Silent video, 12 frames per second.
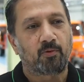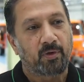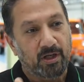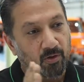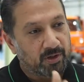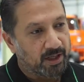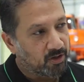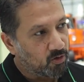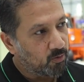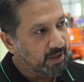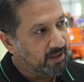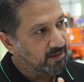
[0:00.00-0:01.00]
We looked at
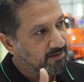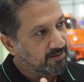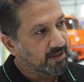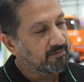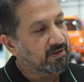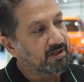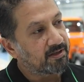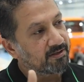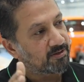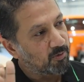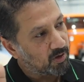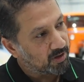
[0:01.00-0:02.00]
two-wheelers,
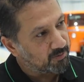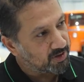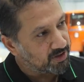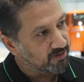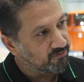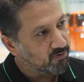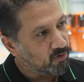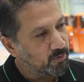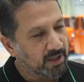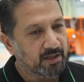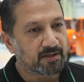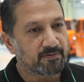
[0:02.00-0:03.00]
three-wheelers, small commercial
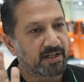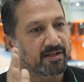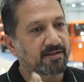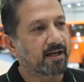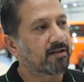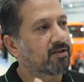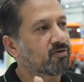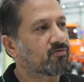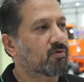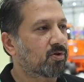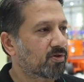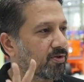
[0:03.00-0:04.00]
four-wheelers. We decided to
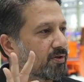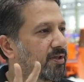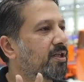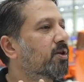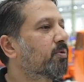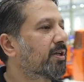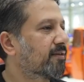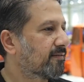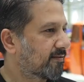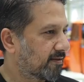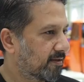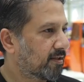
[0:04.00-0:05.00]
focus on three
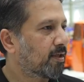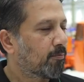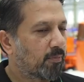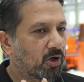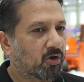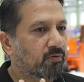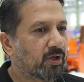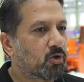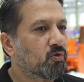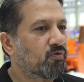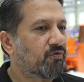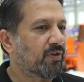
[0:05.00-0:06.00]
wheels because we
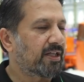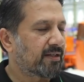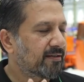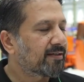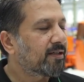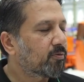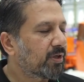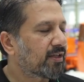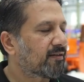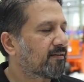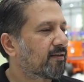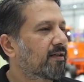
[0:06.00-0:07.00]
do feel three
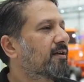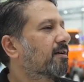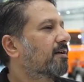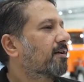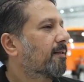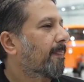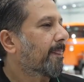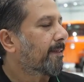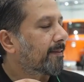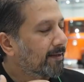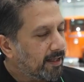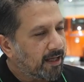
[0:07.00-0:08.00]
wheels
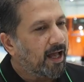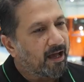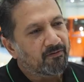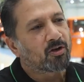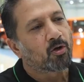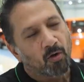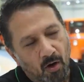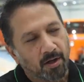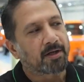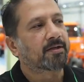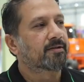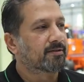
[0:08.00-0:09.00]
have a lot
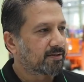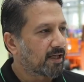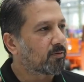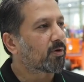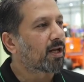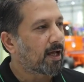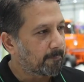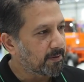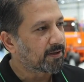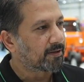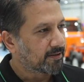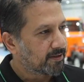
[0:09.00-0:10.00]
that will
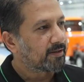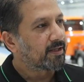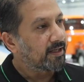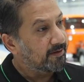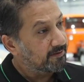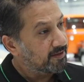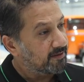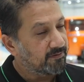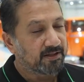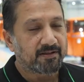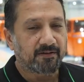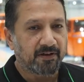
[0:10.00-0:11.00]
happen in three
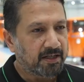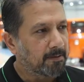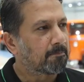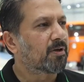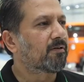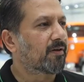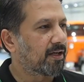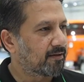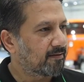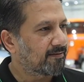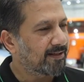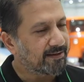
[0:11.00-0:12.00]
wheels. They're very nimble
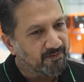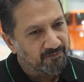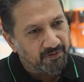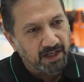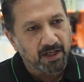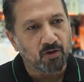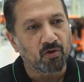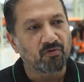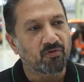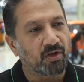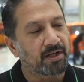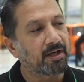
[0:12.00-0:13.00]
vehicles and they're very good
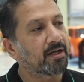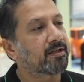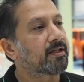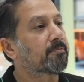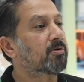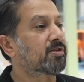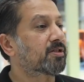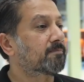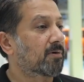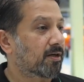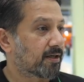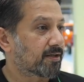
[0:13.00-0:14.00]
for India and the
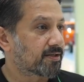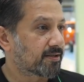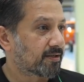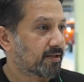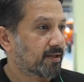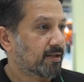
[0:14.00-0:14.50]
emerging markets.